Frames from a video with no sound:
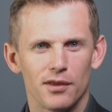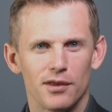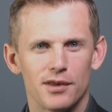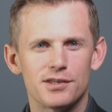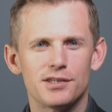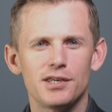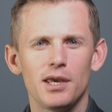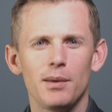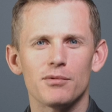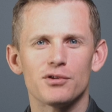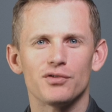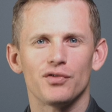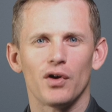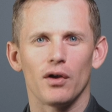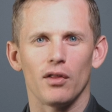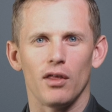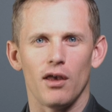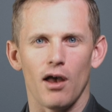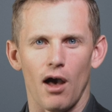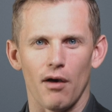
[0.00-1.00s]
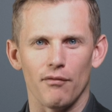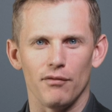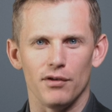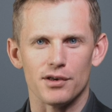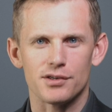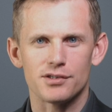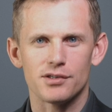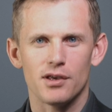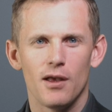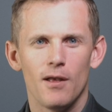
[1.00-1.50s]
It seems fairly
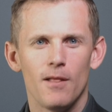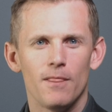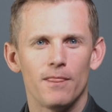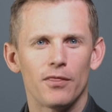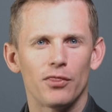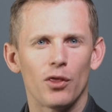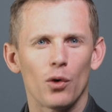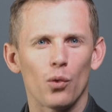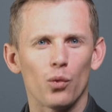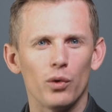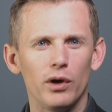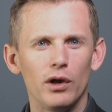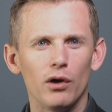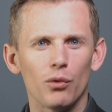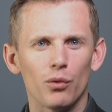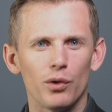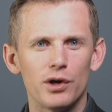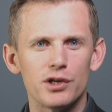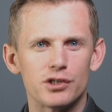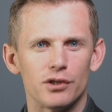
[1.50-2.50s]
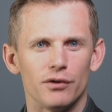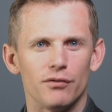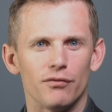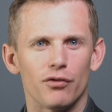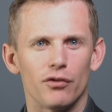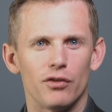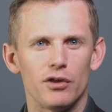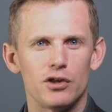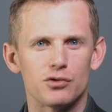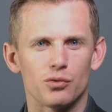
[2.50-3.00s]
obvious that the real reason
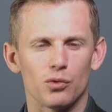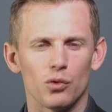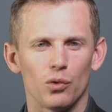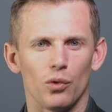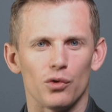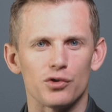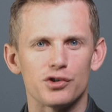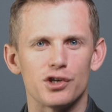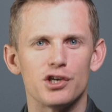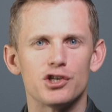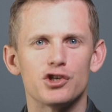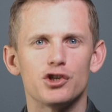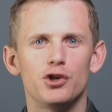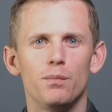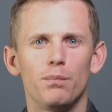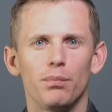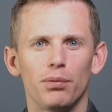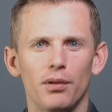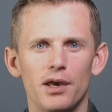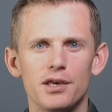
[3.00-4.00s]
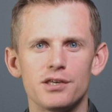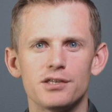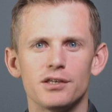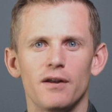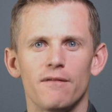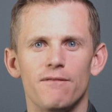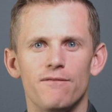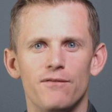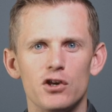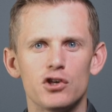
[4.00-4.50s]
for these rules is to place
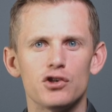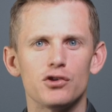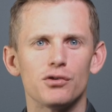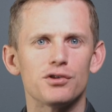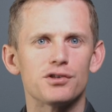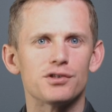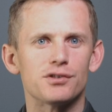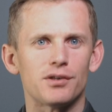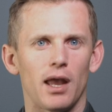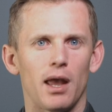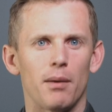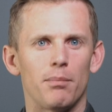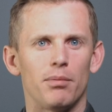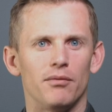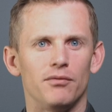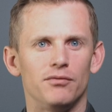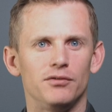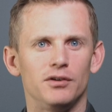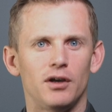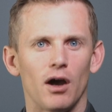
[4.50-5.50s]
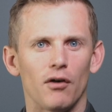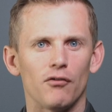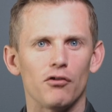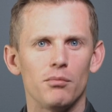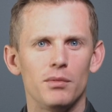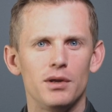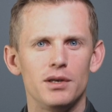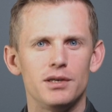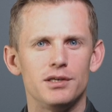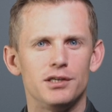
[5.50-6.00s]
an official stamp of
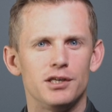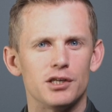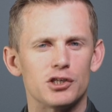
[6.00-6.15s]
government